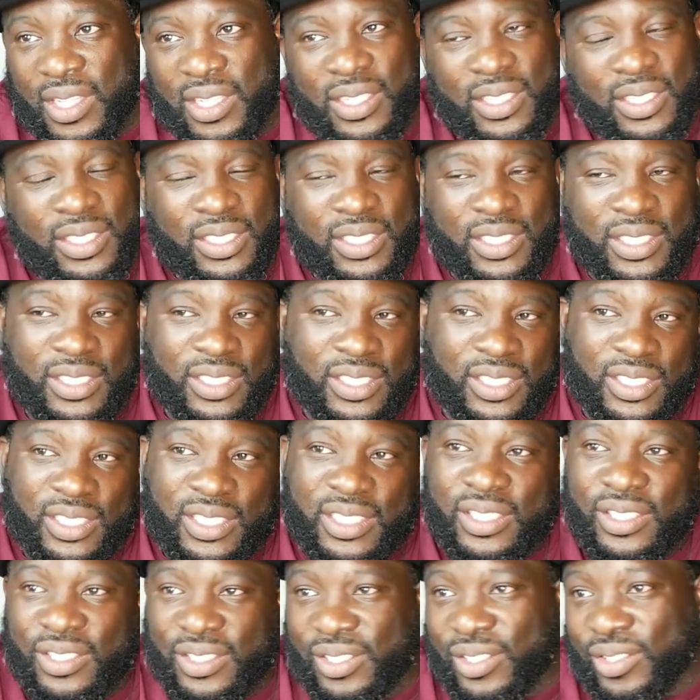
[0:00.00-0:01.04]
And
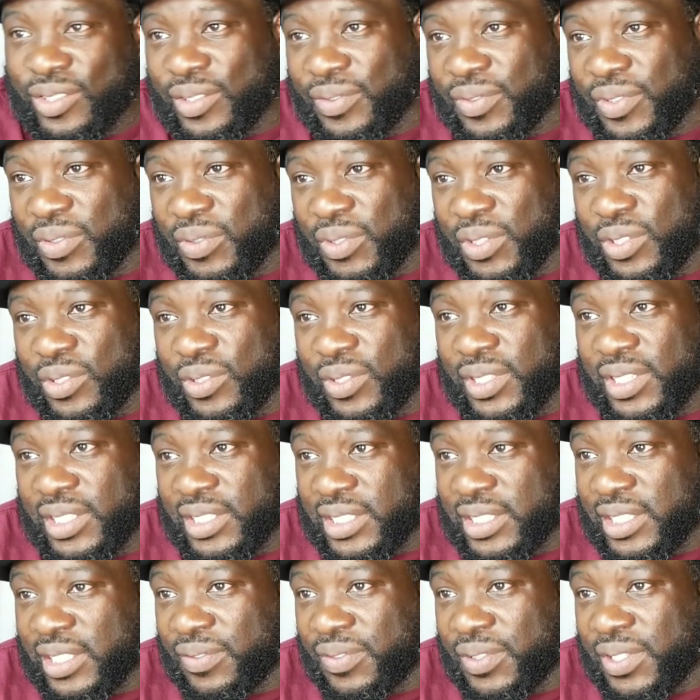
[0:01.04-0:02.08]
you'll know if you were doing your
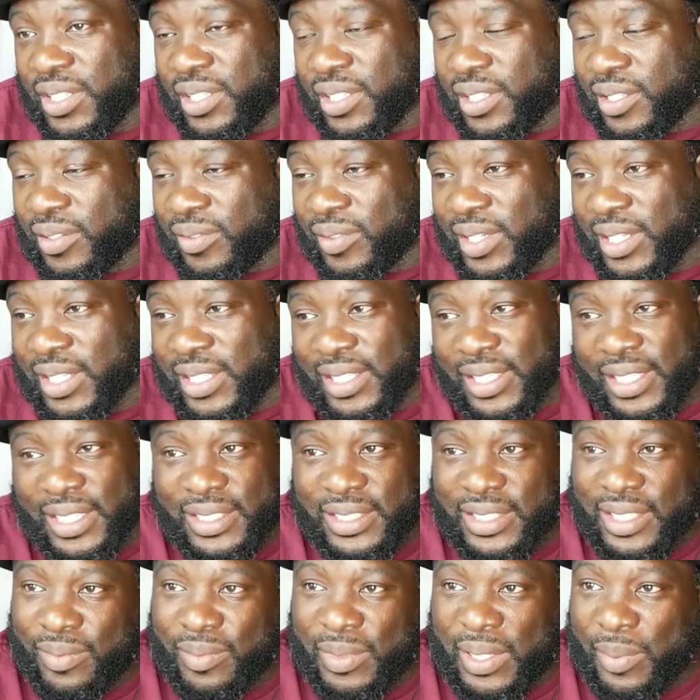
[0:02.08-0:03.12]
self-care correctly. I
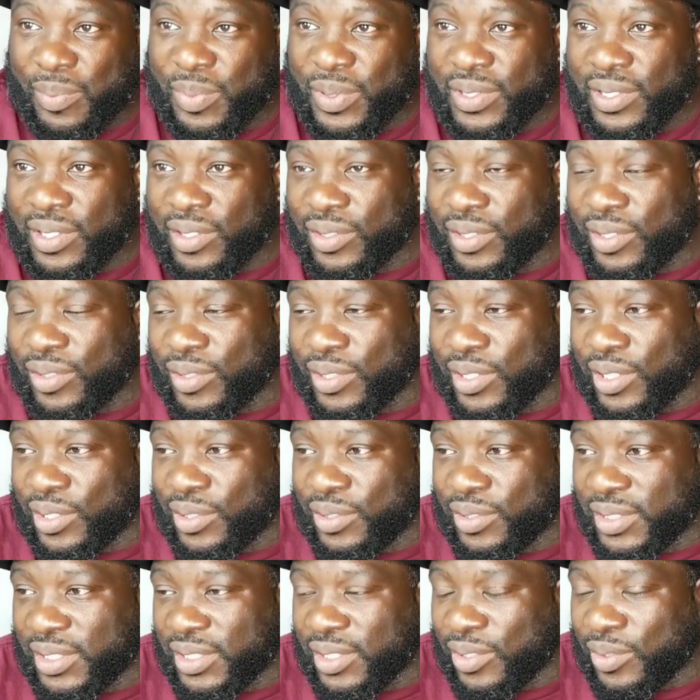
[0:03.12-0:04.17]
ain't talking about putting on no
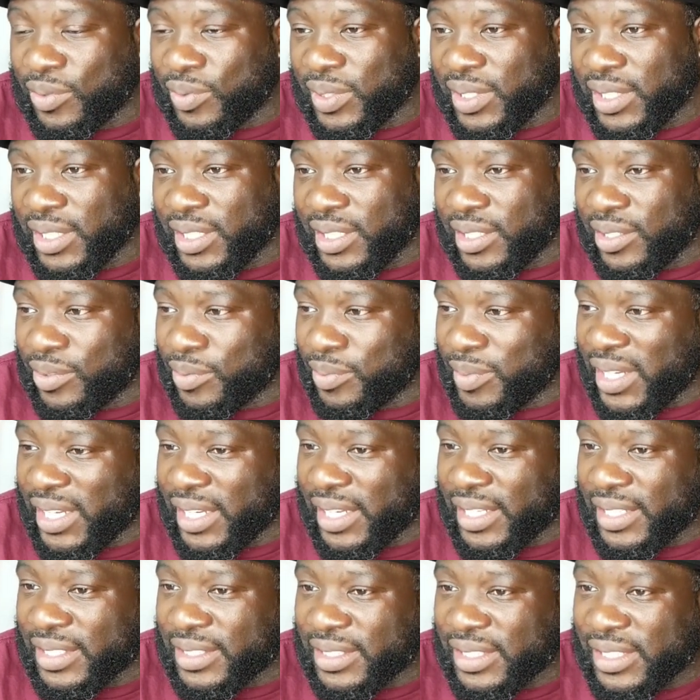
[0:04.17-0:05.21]
clothes and no wig and no
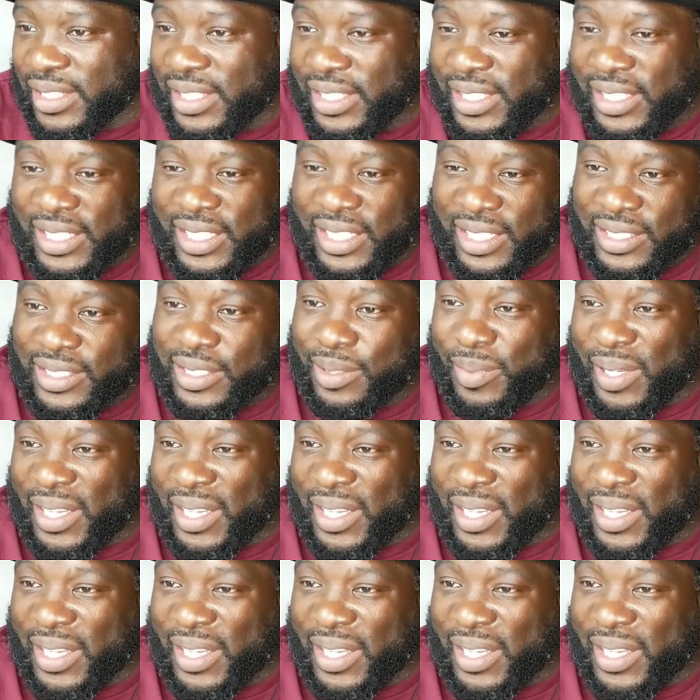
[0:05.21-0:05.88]
mask. I'm talking